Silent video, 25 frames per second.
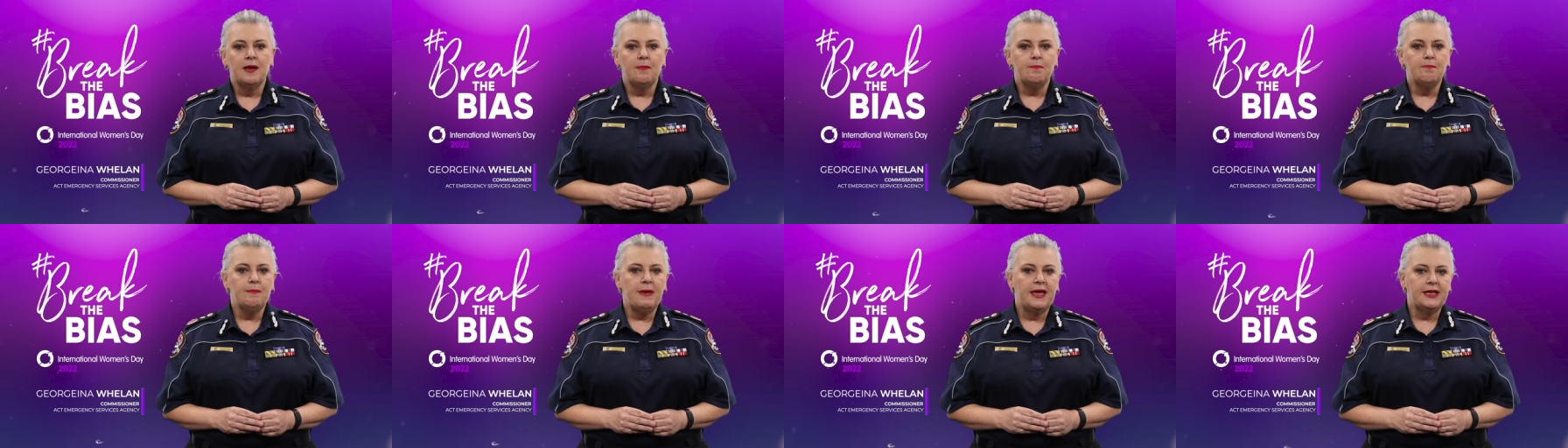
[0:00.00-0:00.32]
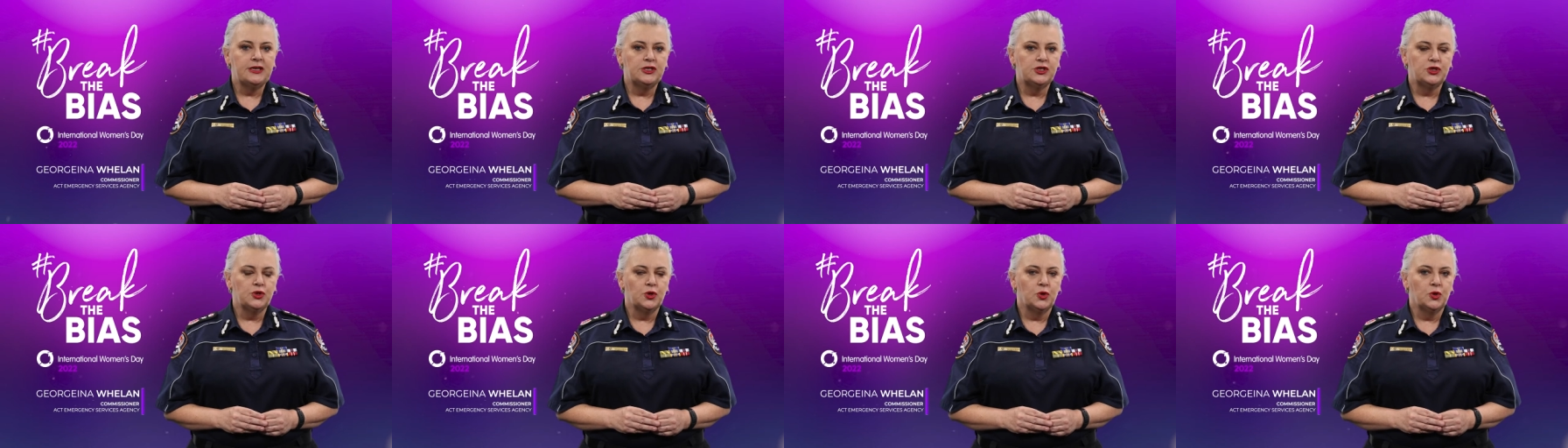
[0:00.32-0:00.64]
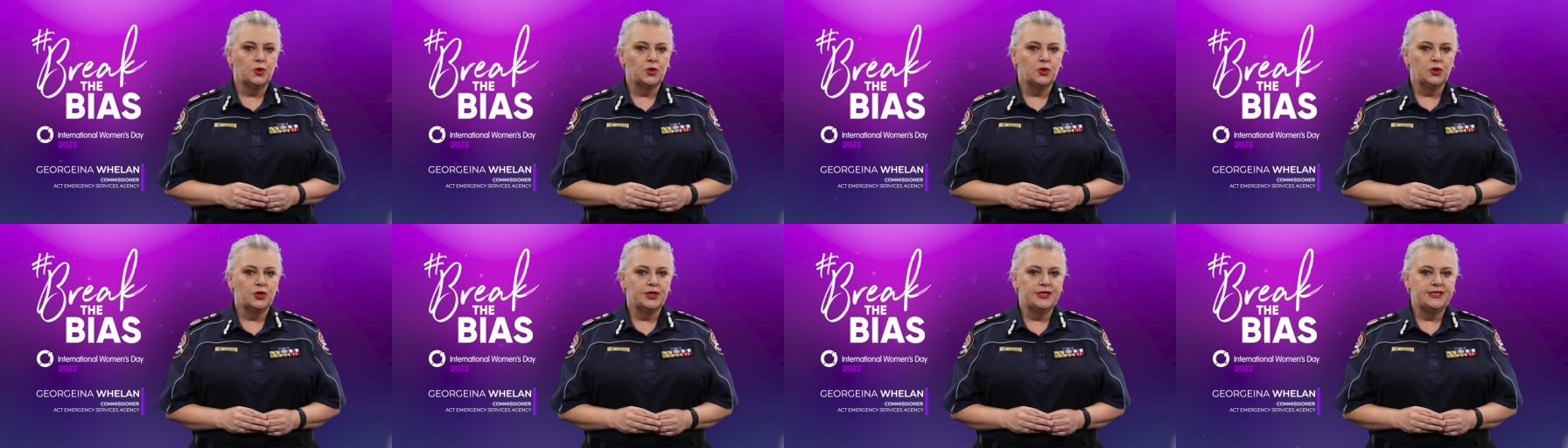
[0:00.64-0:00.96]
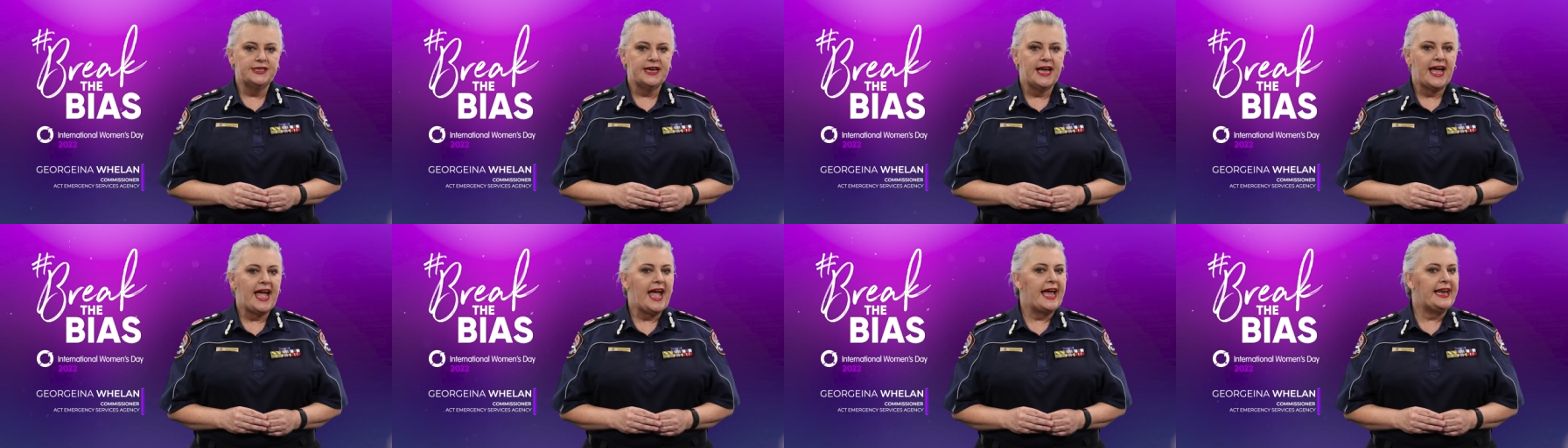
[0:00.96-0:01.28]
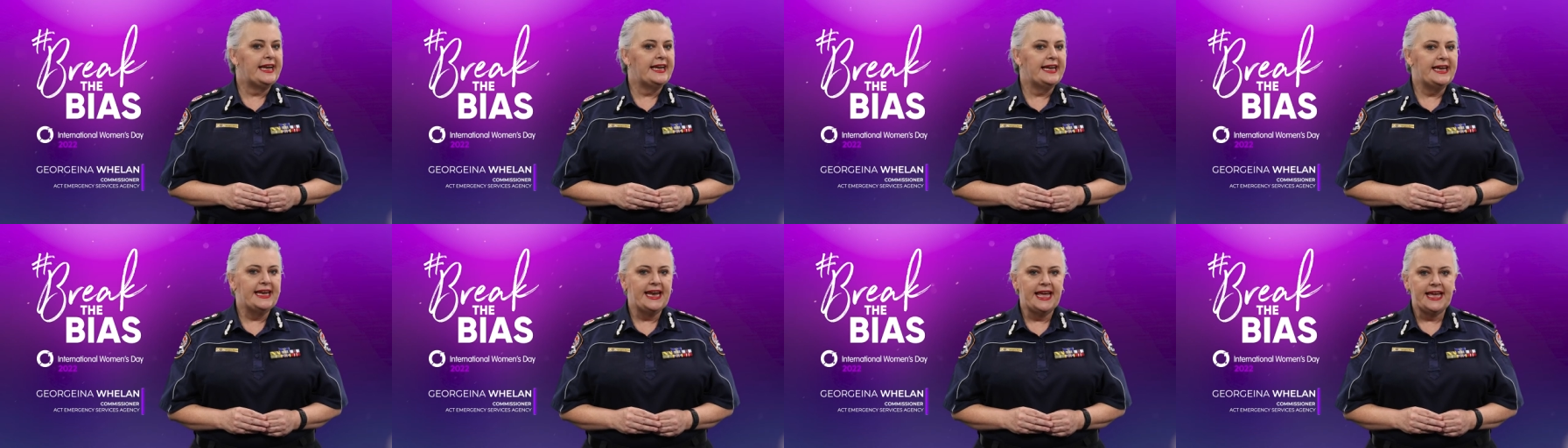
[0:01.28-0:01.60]
mentored,
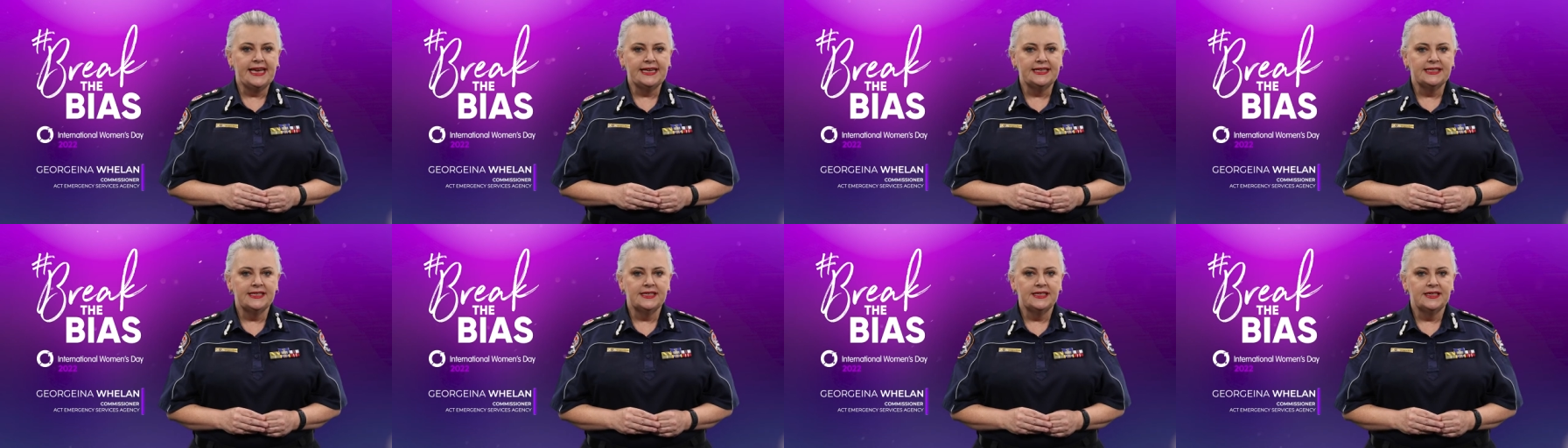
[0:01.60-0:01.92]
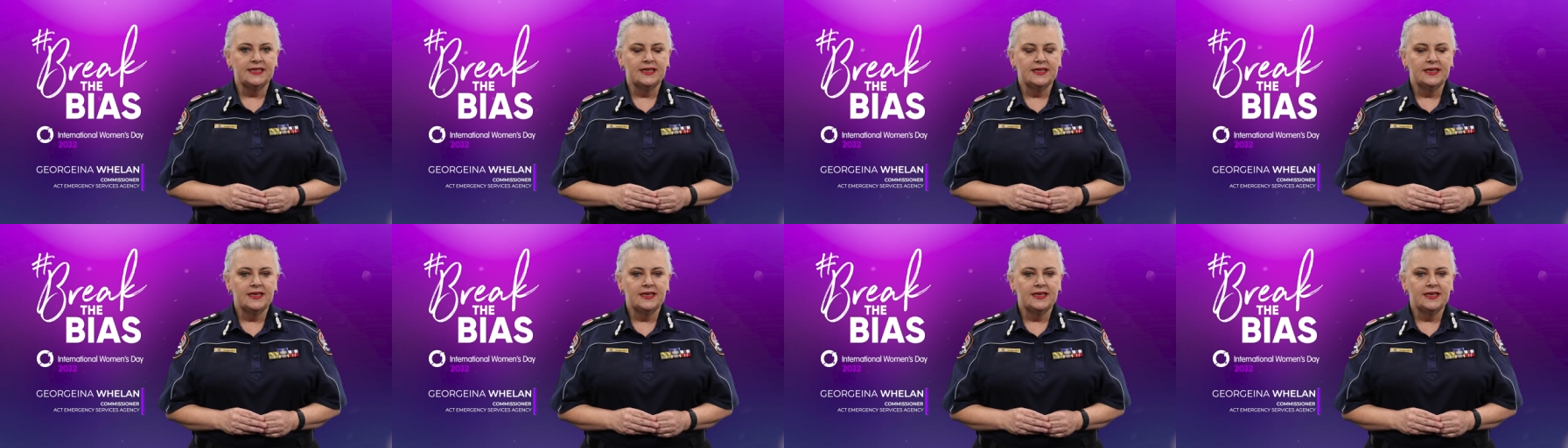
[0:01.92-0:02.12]
and led